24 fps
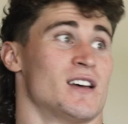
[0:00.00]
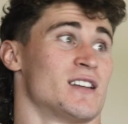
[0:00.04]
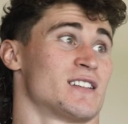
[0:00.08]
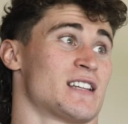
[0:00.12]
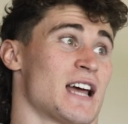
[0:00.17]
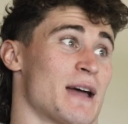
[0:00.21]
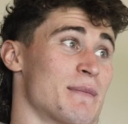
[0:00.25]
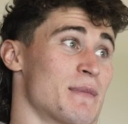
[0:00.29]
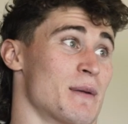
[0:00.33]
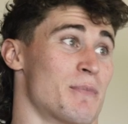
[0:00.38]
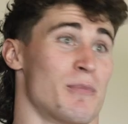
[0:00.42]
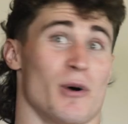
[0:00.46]

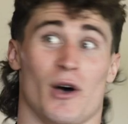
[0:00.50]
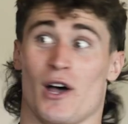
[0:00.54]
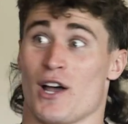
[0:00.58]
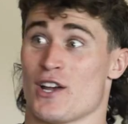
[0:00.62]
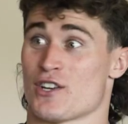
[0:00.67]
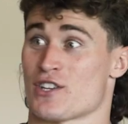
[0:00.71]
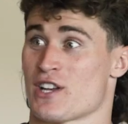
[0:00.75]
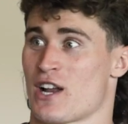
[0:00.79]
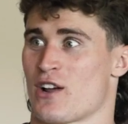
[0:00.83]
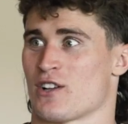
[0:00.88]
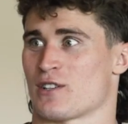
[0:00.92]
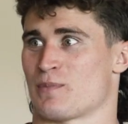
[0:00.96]
time to
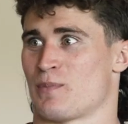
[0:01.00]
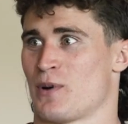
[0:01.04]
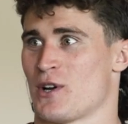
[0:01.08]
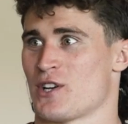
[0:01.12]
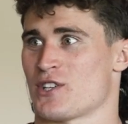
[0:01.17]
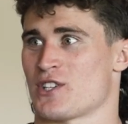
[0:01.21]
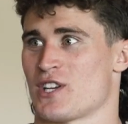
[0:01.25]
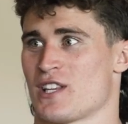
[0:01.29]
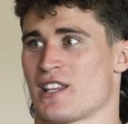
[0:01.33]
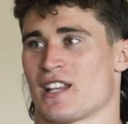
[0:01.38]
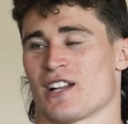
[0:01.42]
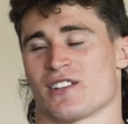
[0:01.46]
push. And I was
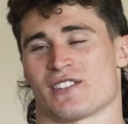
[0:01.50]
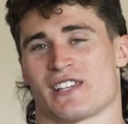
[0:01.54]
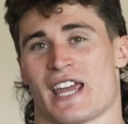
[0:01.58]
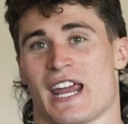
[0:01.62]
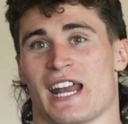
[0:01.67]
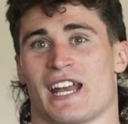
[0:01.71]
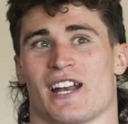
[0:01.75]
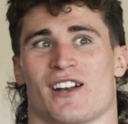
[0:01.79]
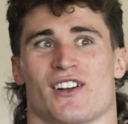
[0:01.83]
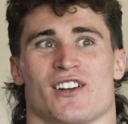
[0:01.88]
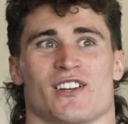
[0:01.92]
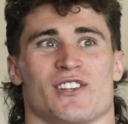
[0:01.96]
pushing. And I was
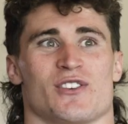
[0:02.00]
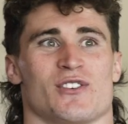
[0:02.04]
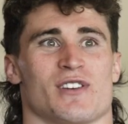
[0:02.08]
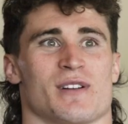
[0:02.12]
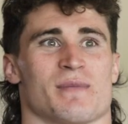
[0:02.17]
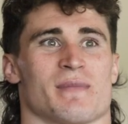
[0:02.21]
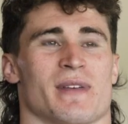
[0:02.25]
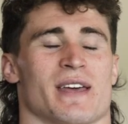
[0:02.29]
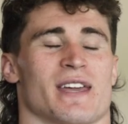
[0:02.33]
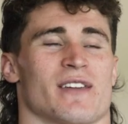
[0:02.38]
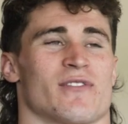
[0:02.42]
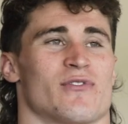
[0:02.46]
gaining on you. And
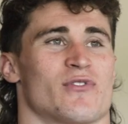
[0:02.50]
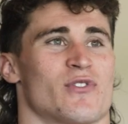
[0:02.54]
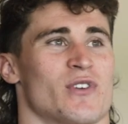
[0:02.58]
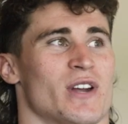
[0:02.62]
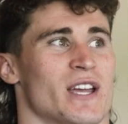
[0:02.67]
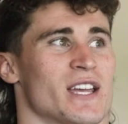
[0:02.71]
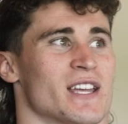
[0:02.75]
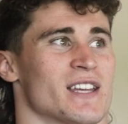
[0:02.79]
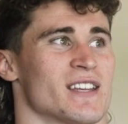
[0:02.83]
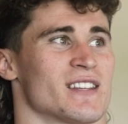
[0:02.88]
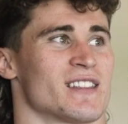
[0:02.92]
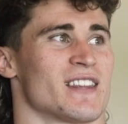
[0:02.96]
I'm like, frick.